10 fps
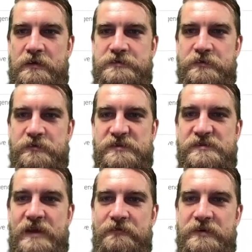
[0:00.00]
So there's
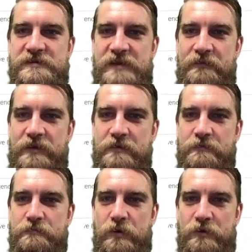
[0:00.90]
77
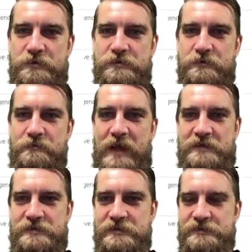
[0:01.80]
partial
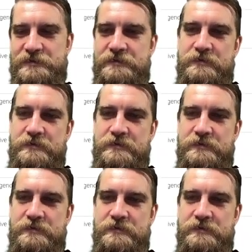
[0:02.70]
matches.